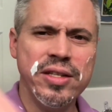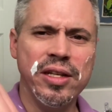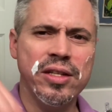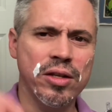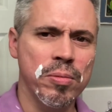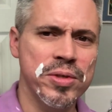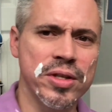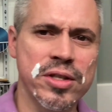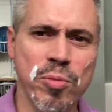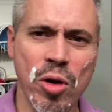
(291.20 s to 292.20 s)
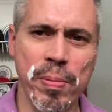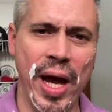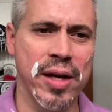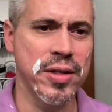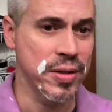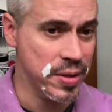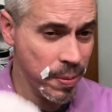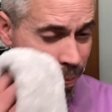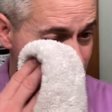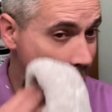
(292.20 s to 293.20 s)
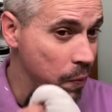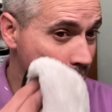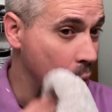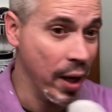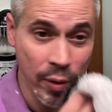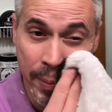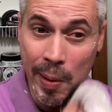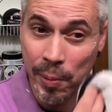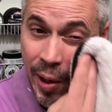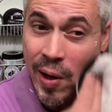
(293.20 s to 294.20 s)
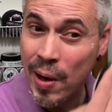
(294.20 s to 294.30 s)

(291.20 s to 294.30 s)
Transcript: these soaps in small batches, from what I remember.